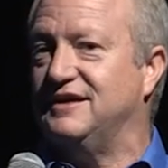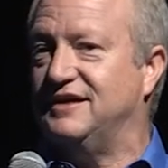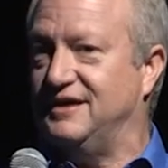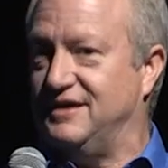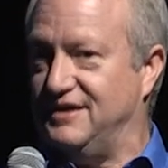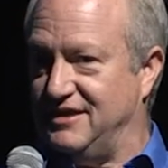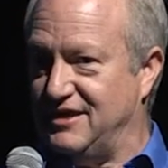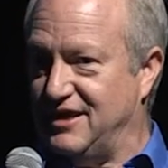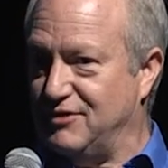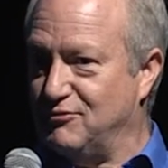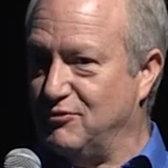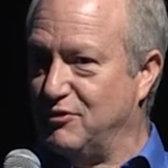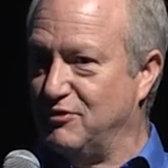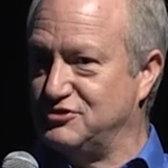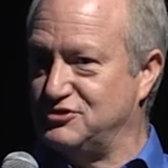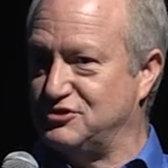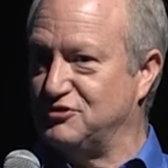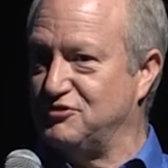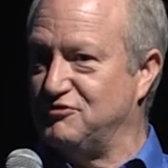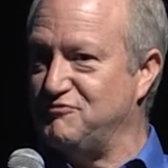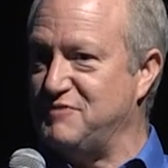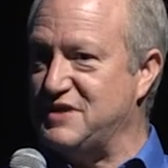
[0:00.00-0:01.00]
and they will
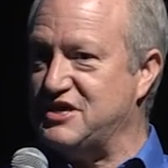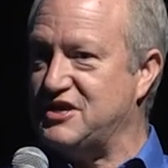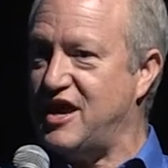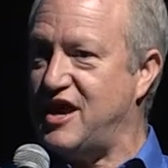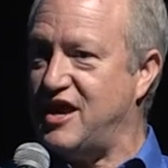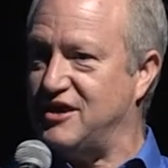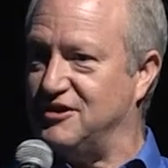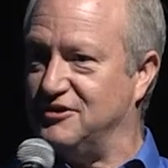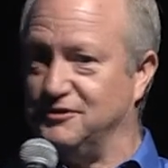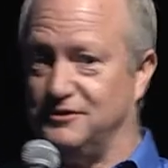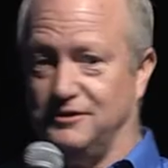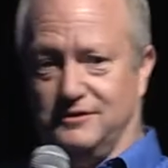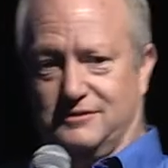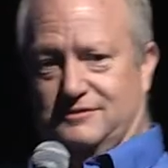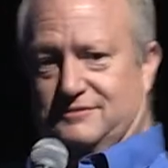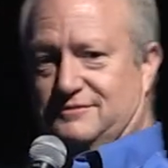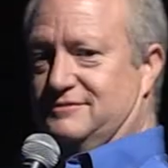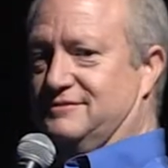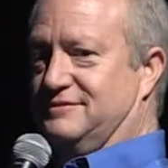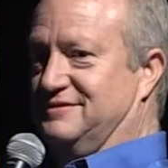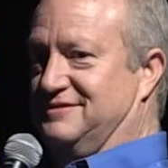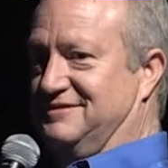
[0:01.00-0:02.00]
serve me kale
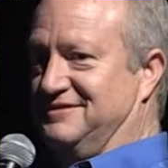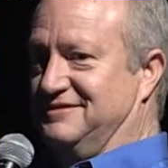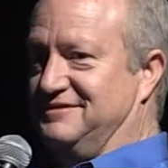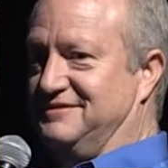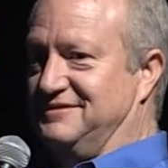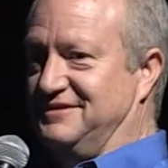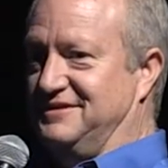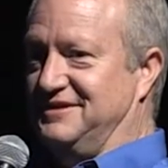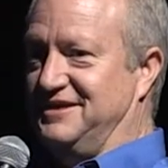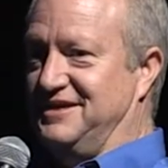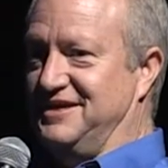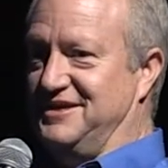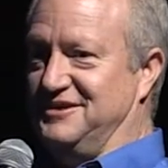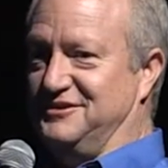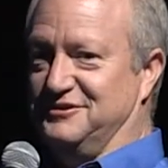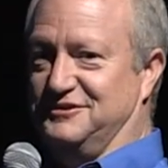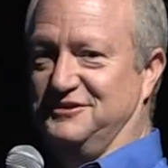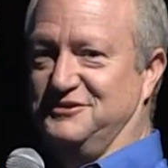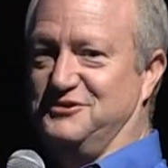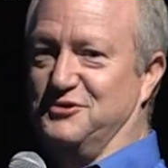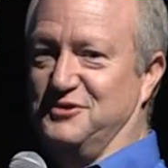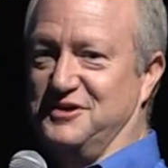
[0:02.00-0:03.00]

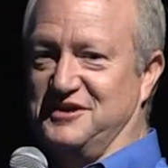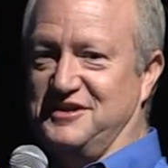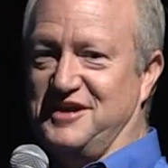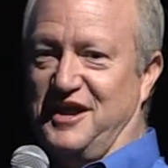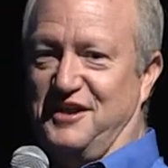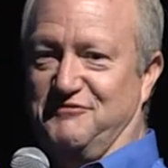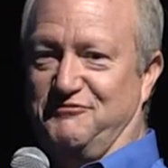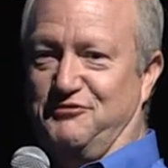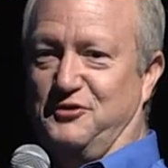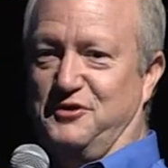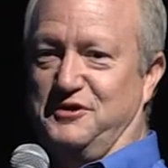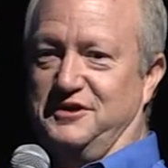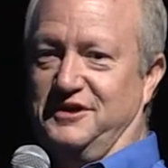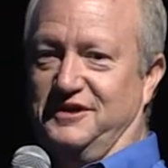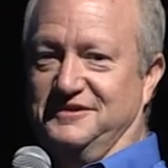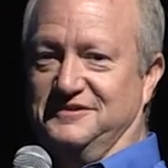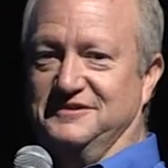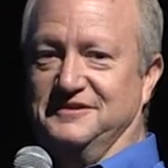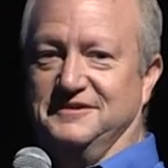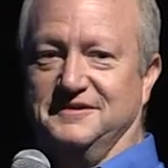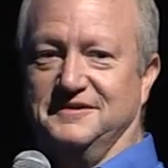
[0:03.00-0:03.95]
Eat, you're in California.